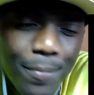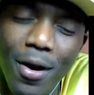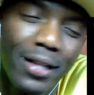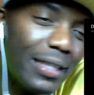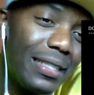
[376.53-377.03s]

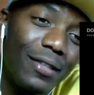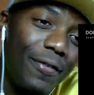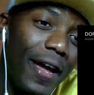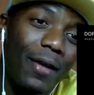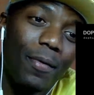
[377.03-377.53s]
Bro, this is
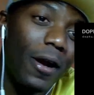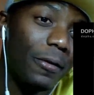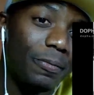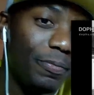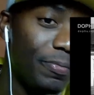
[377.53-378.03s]
fake,
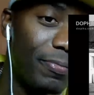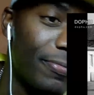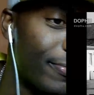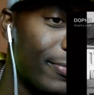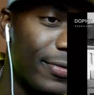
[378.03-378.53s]
bro.
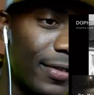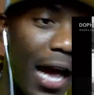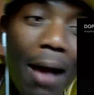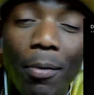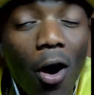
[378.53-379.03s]

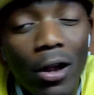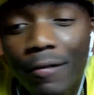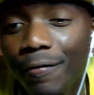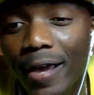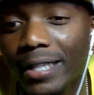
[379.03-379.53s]
I'm
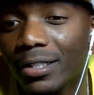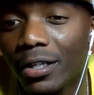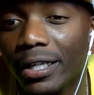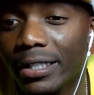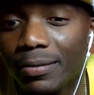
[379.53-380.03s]
calling fakes
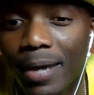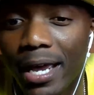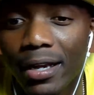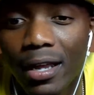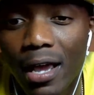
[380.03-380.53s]
on this,
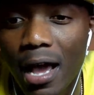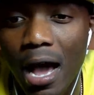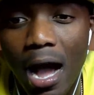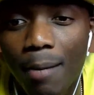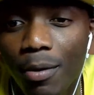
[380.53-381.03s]
man.
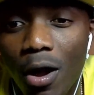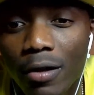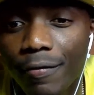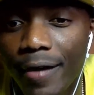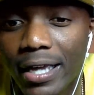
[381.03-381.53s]
I'm
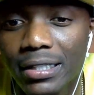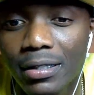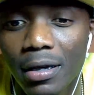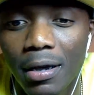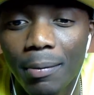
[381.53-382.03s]
calling
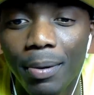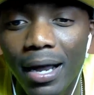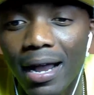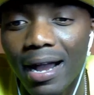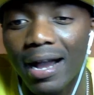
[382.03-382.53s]
fakes.
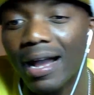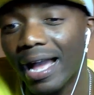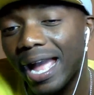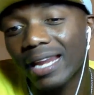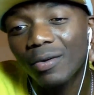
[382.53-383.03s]
But
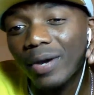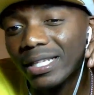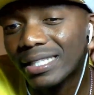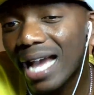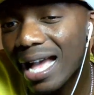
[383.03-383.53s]

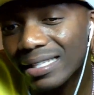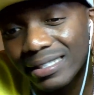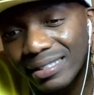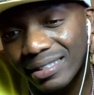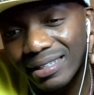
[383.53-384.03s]
anyways,
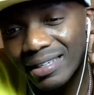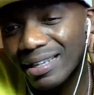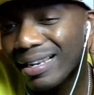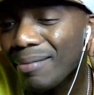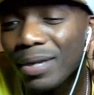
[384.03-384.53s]
guys,
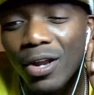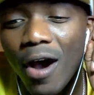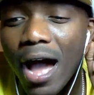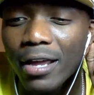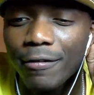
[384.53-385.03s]
let me
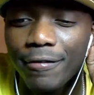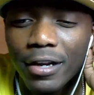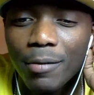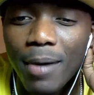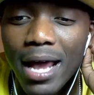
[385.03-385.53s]
know how you
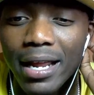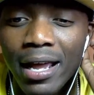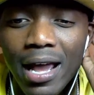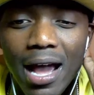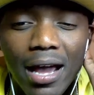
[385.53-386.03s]
feel about it.
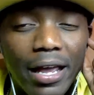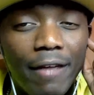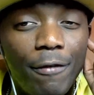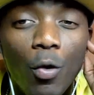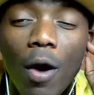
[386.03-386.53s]

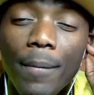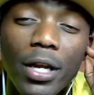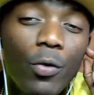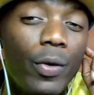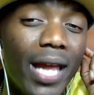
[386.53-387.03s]
If you want
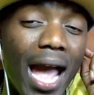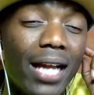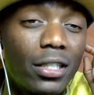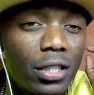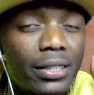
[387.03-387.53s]
me to
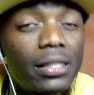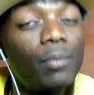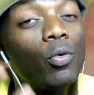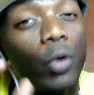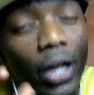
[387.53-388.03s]
react to
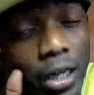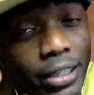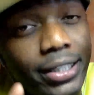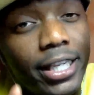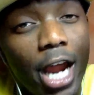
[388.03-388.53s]
some
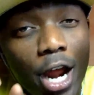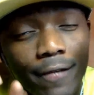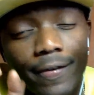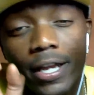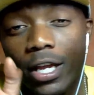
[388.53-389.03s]
really
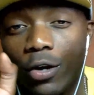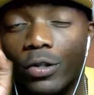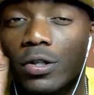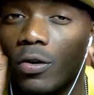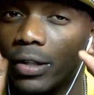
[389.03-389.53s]
scary
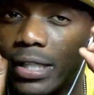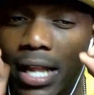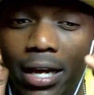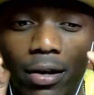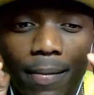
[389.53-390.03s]
videos on
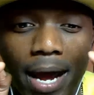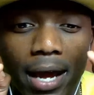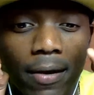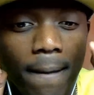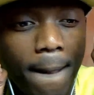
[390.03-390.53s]
Slender
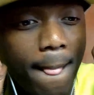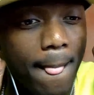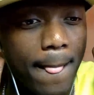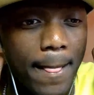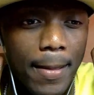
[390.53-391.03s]
Man,
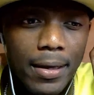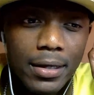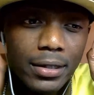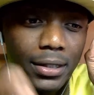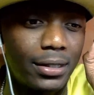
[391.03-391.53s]

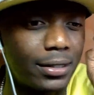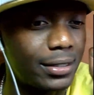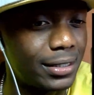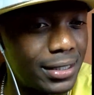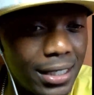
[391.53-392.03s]

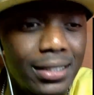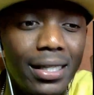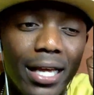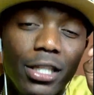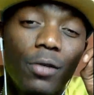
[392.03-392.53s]

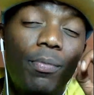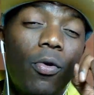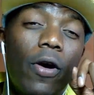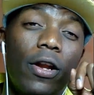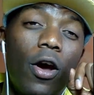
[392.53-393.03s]
just let your
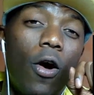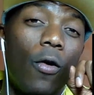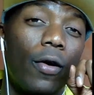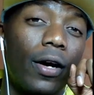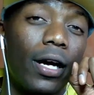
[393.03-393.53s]
boy
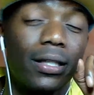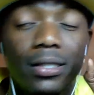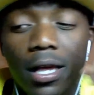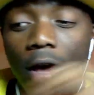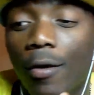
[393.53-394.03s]
know.
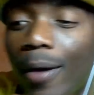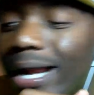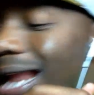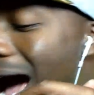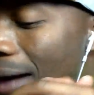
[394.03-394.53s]
Because
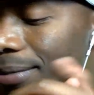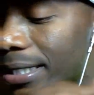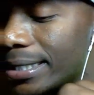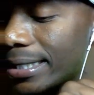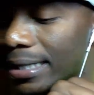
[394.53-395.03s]
right now I'm
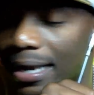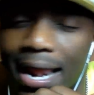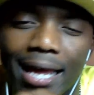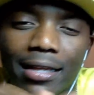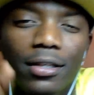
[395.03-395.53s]
just,
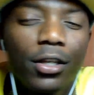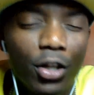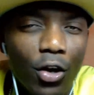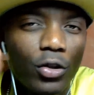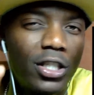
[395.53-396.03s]
like,
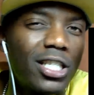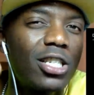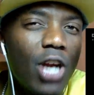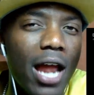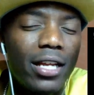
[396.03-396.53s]
you know,
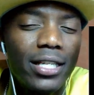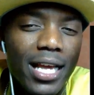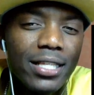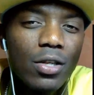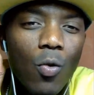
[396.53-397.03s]
just trying to
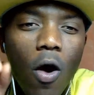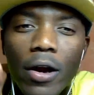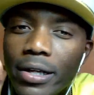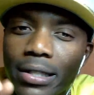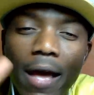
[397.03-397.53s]
test the
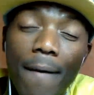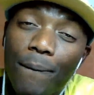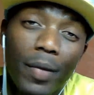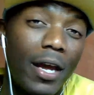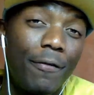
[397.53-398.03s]
waters.
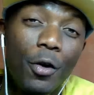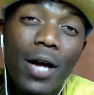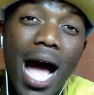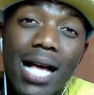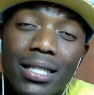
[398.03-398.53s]
If
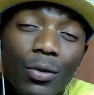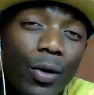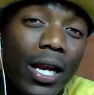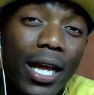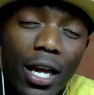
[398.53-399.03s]
you guys are
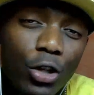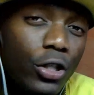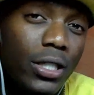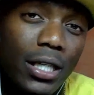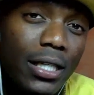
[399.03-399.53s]
really
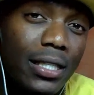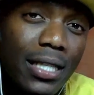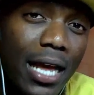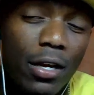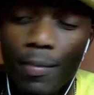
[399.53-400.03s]
interested in
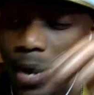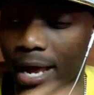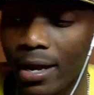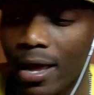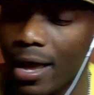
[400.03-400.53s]
Slender
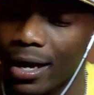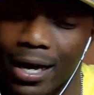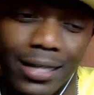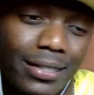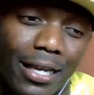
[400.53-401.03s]
Man.
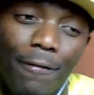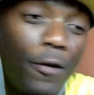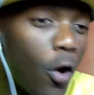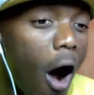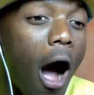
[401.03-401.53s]
Because
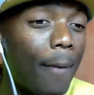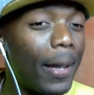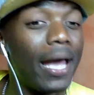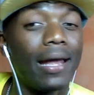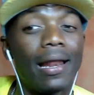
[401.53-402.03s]
if you are,
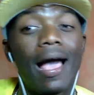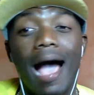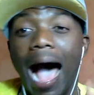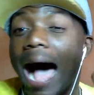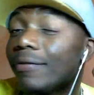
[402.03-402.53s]

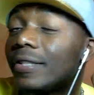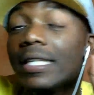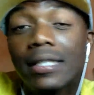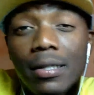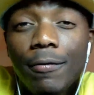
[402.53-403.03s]
man, I've
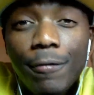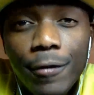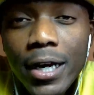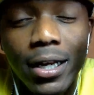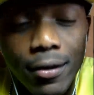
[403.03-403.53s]
seen some,
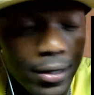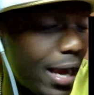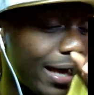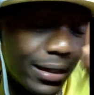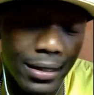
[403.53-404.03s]
re
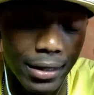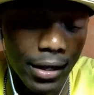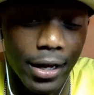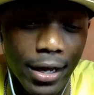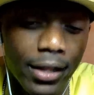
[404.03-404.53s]
like,
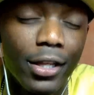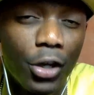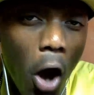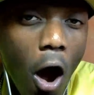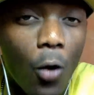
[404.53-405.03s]
in the
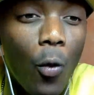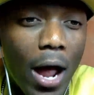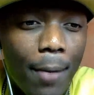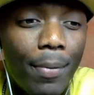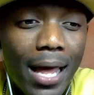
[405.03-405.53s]
dark
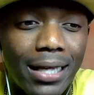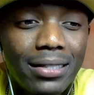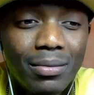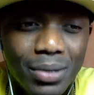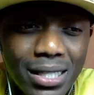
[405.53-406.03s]
web,
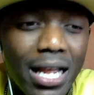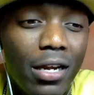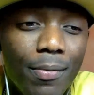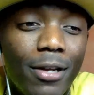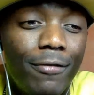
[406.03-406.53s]
like, some
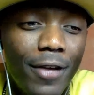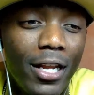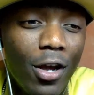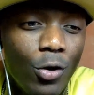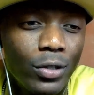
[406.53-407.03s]
Slender Man
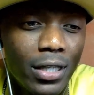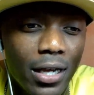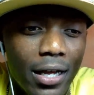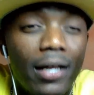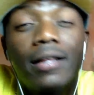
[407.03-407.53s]
videos.